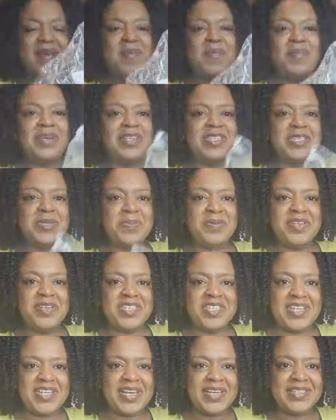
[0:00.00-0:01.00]
Much
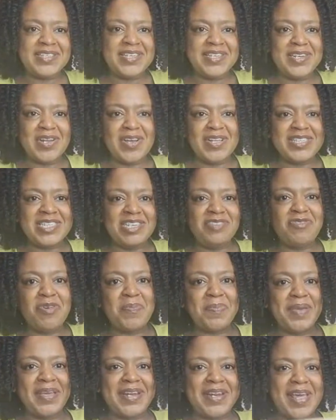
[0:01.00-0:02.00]
appreciated, Auntie
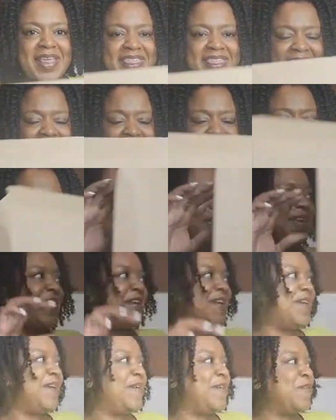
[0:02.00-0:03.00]
Rabina. Thank
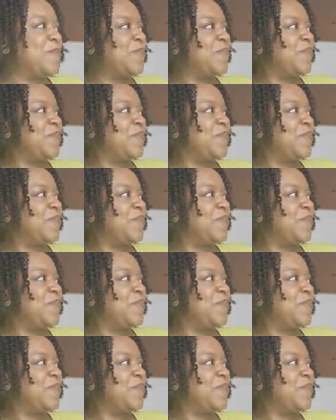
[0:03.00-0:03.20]
you.